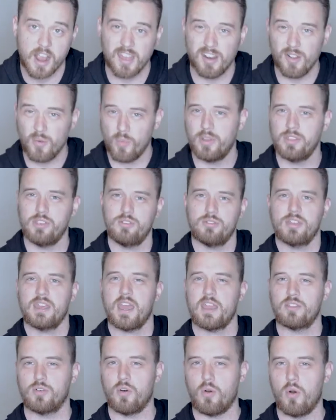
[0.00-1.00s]
I don't want you to
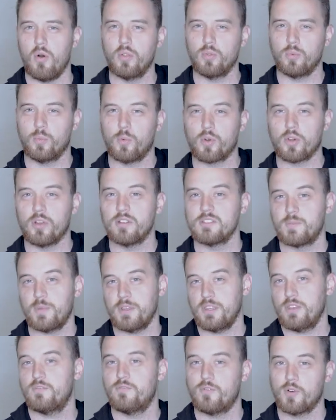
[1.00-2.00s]
gain the whole world,
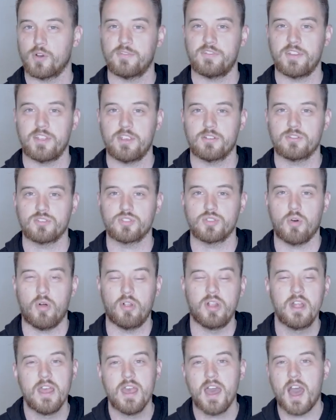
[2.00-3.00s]
but you forfeit your
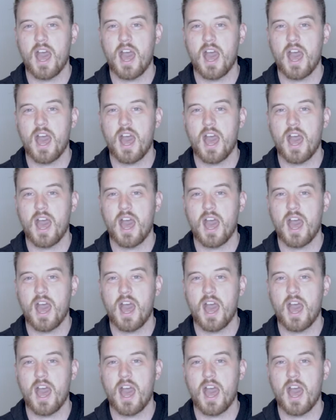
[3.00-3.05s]
soul.